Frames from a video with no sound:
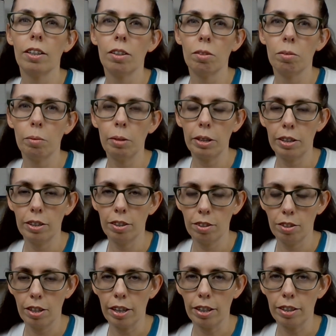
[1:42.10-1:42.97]
with
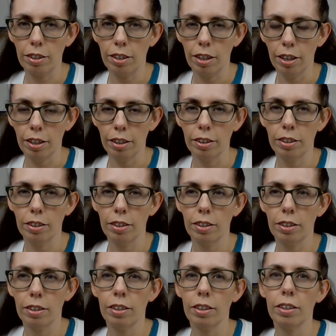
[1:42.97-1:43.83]
dyslexia,
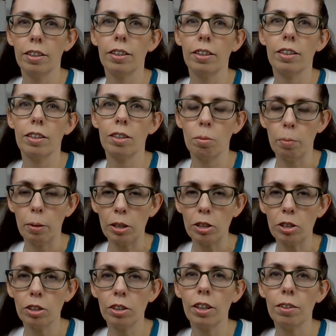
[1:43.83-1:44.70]

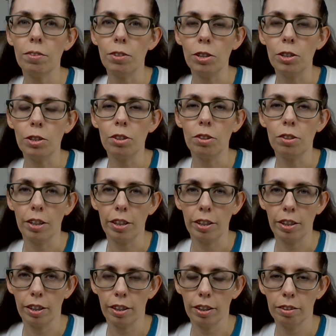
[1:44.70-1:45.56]
especially if you do
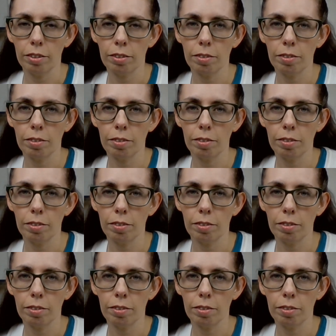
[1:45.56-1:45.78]
nothing.